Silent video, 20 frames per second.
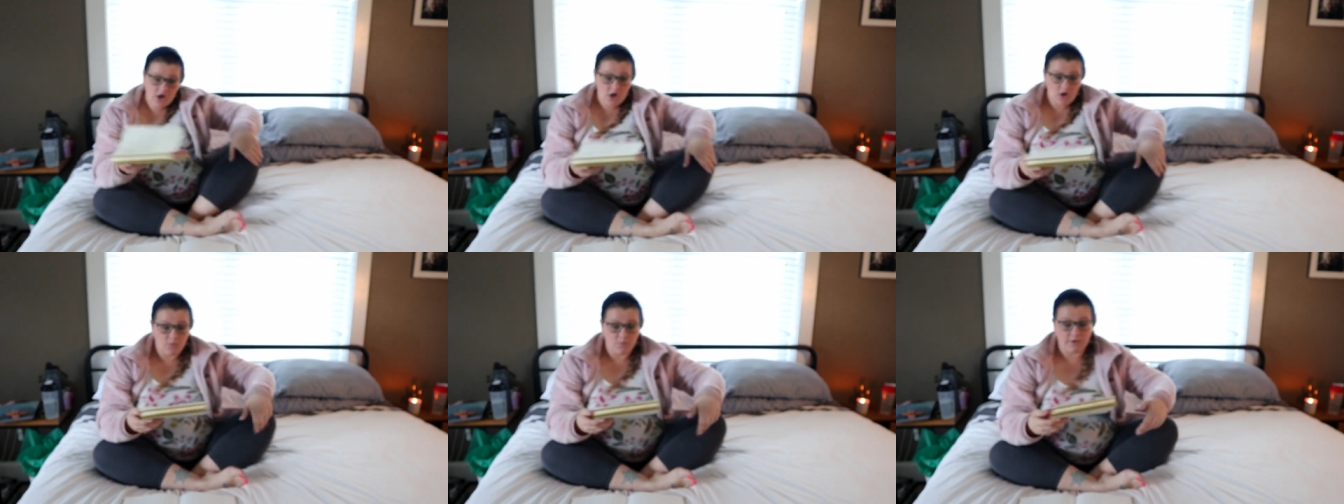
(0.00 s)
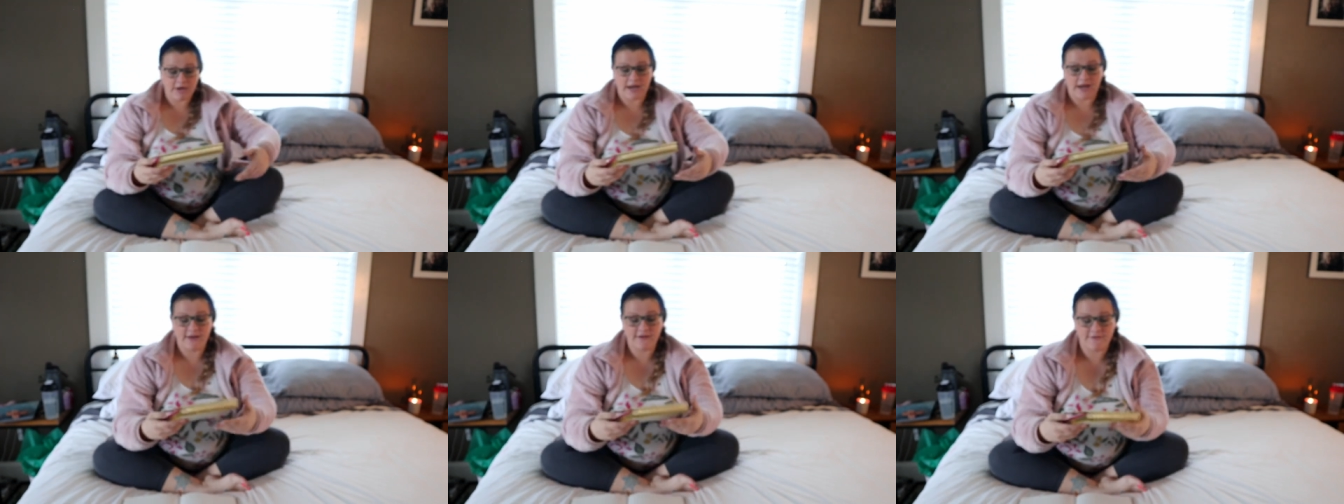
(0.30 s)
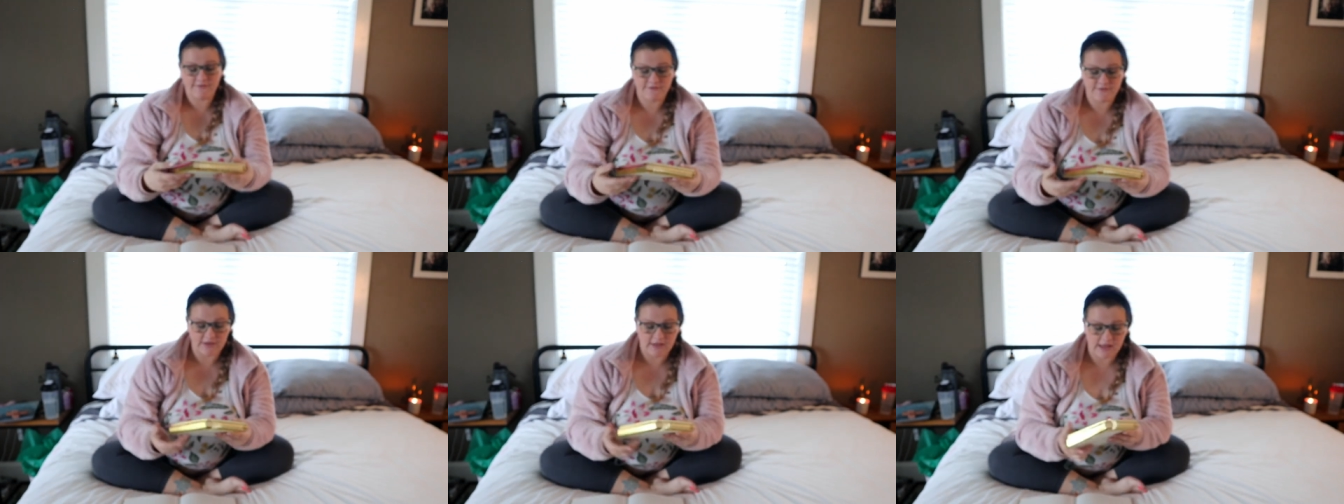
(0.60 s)
When I
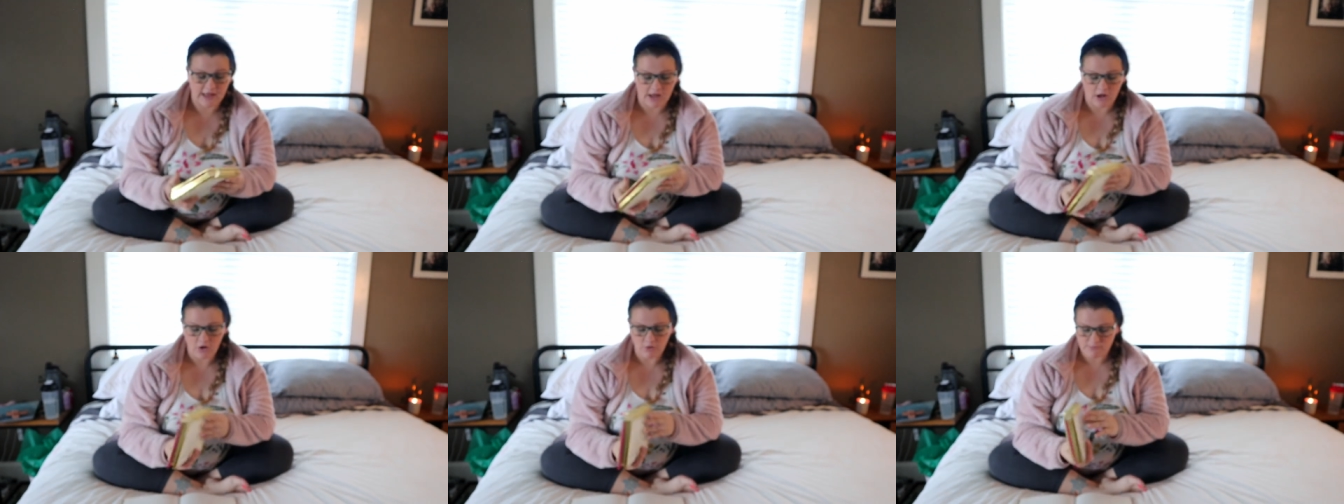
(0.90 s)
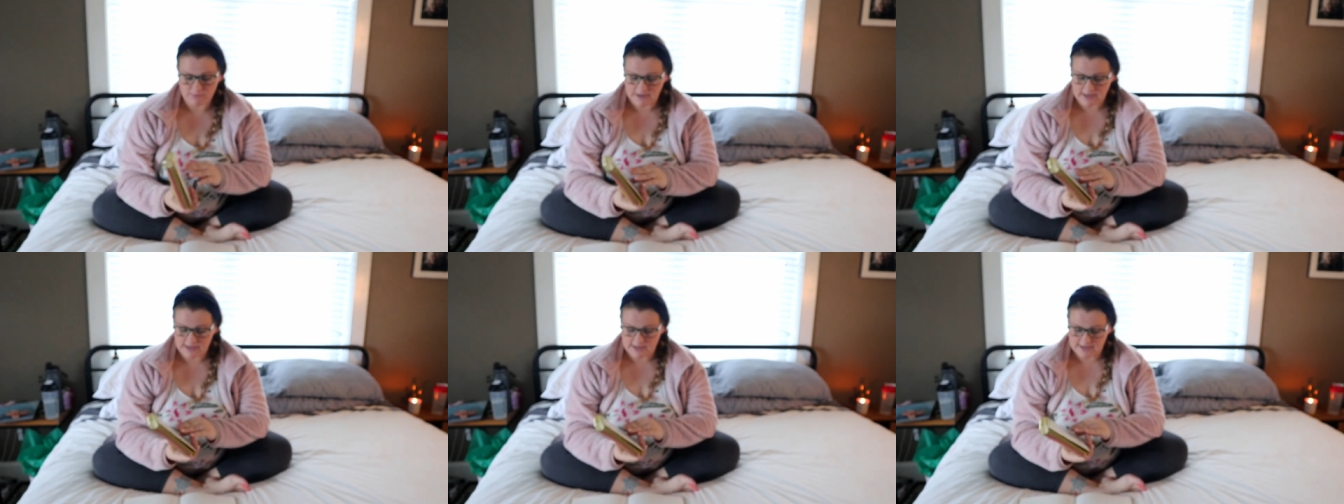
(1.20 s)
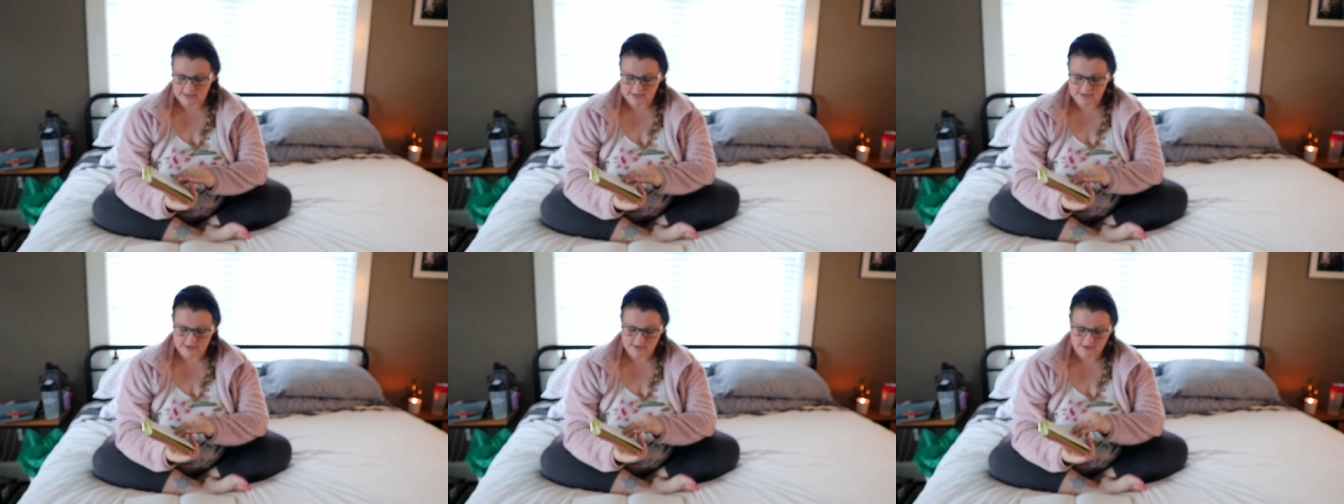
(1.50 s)
fill out
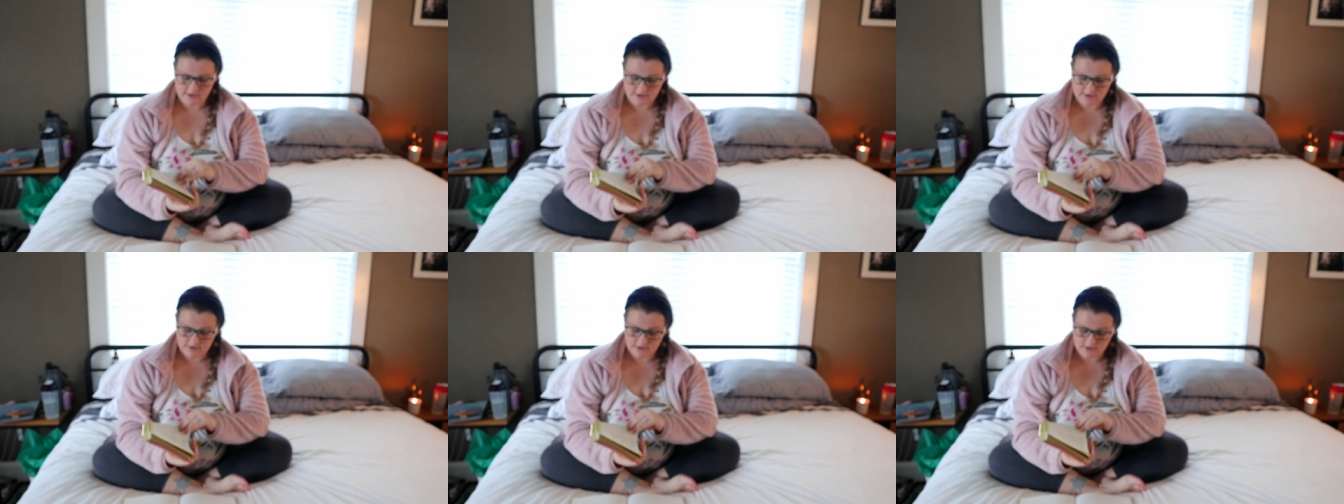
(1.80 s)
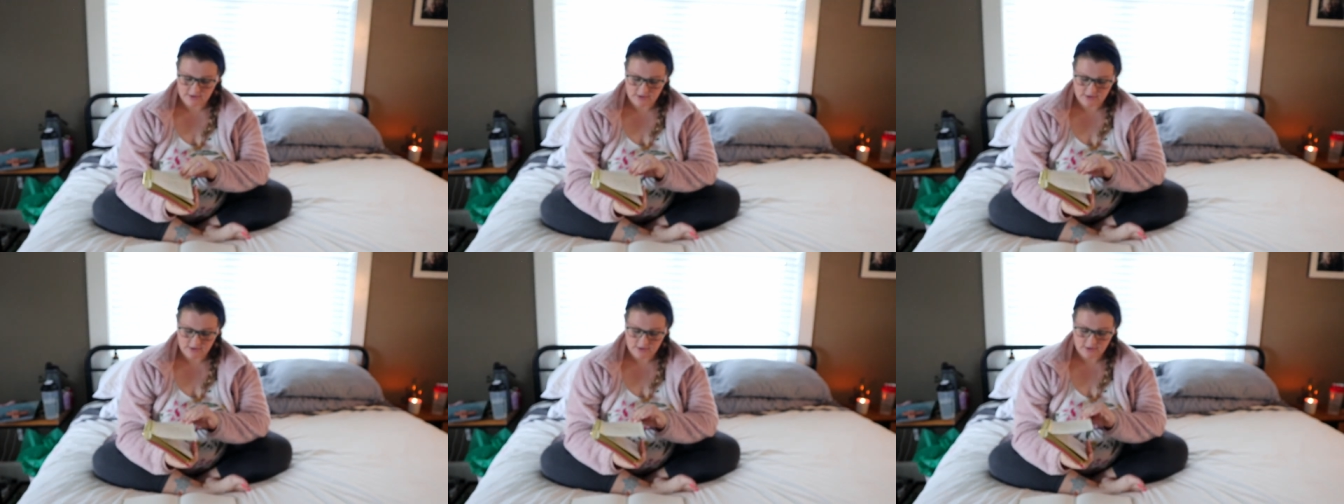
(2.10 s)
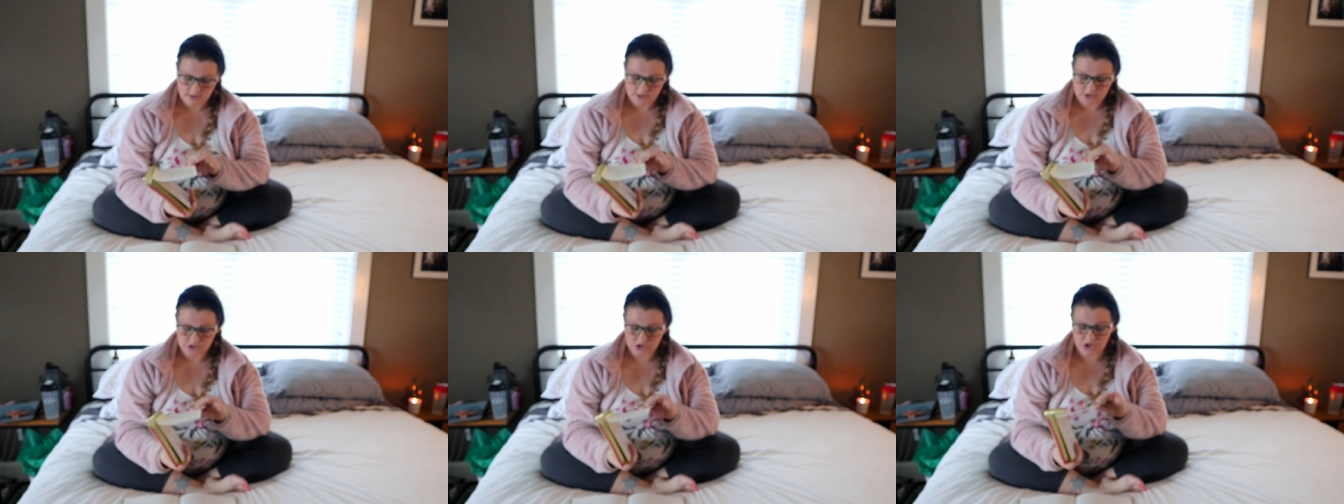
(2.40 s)
my
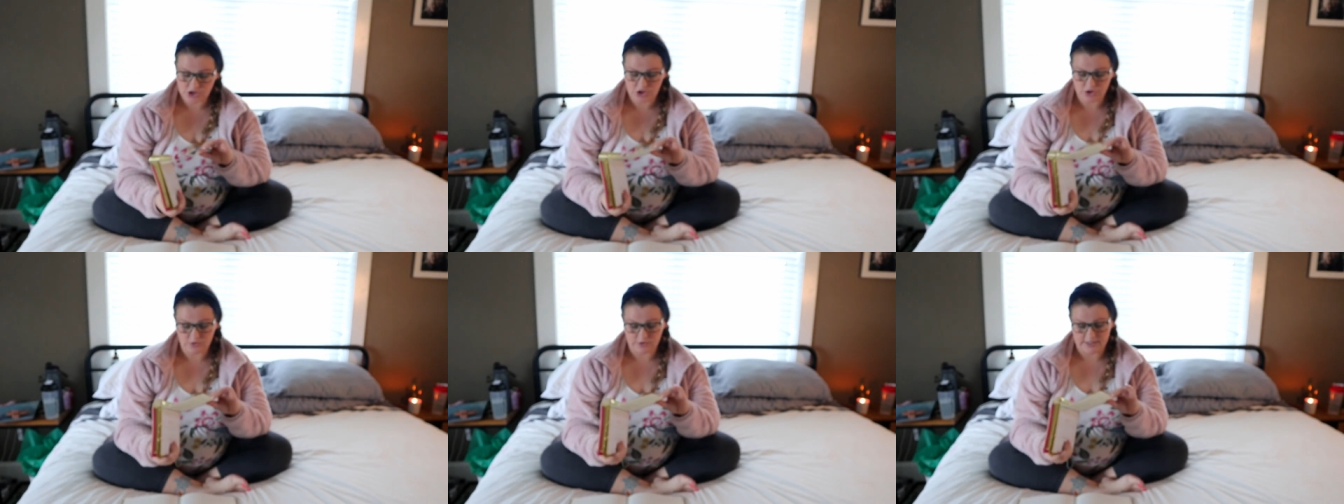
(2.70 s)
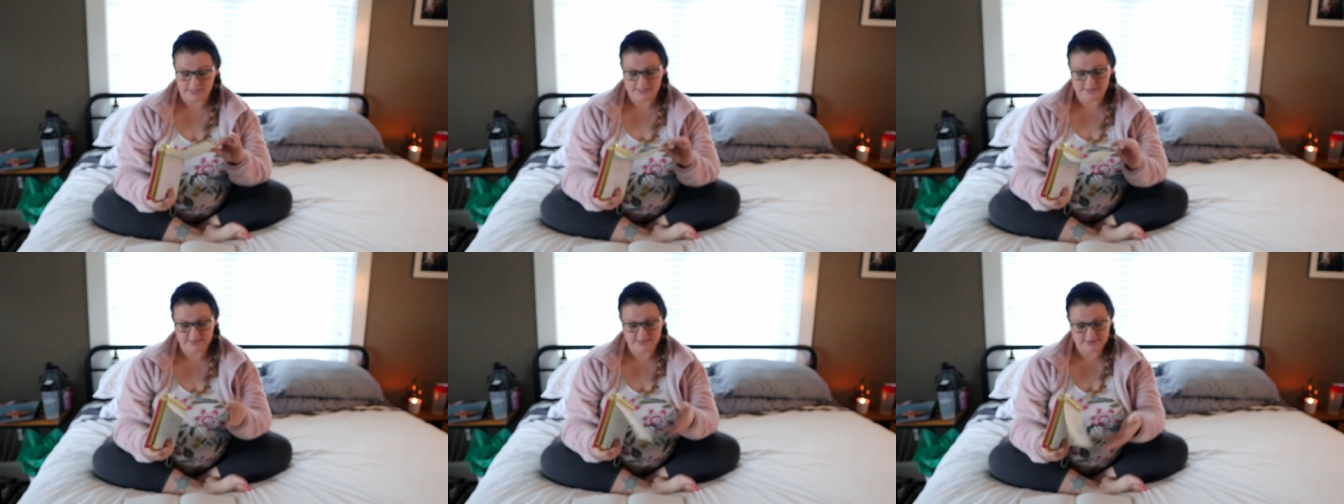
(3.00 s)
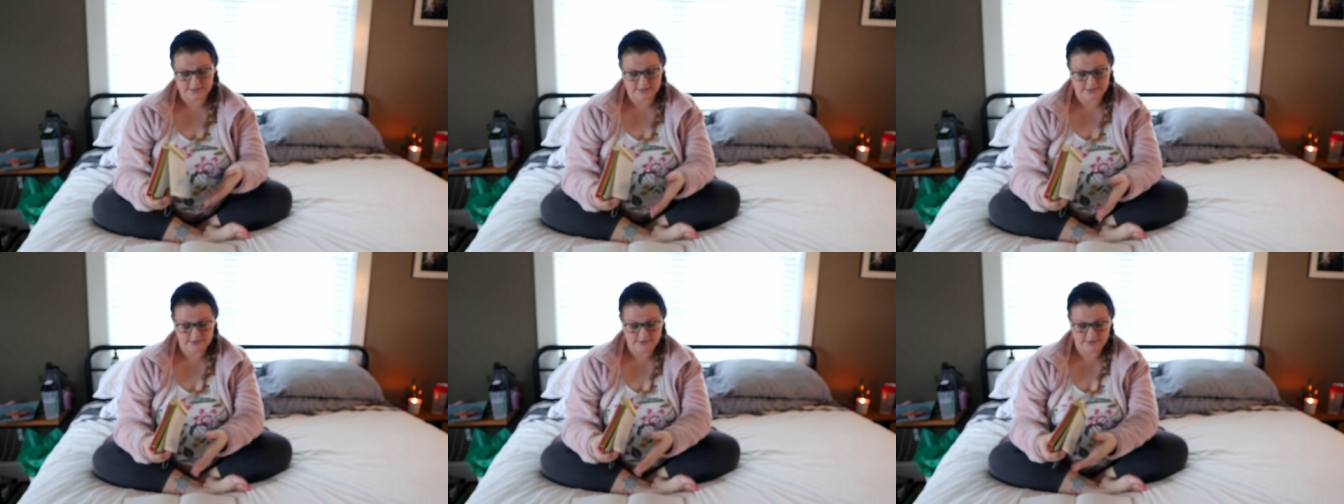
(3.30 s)
to-do
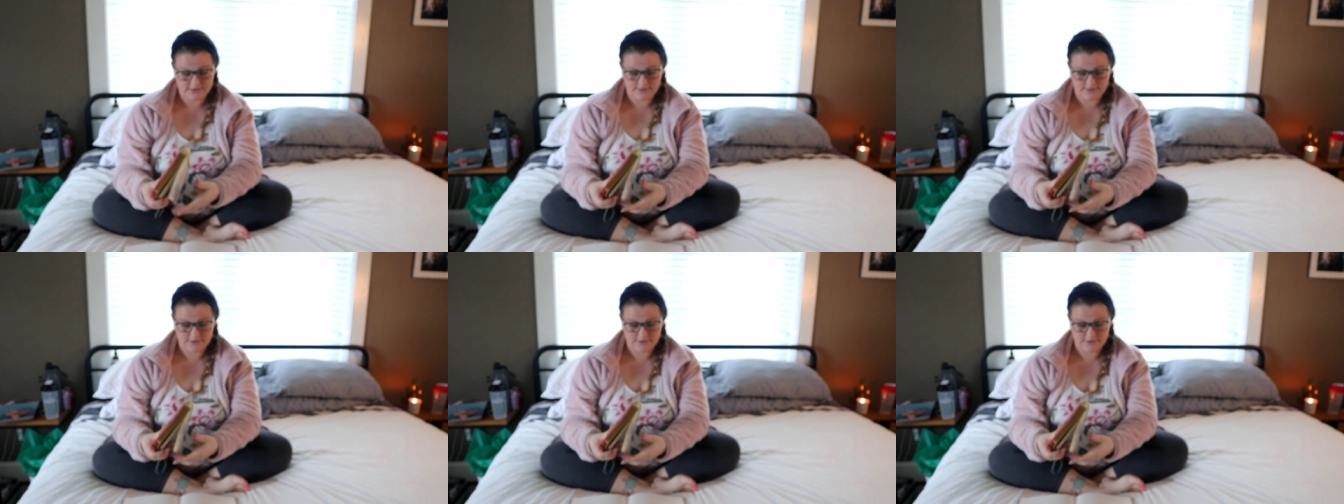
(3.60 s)
list,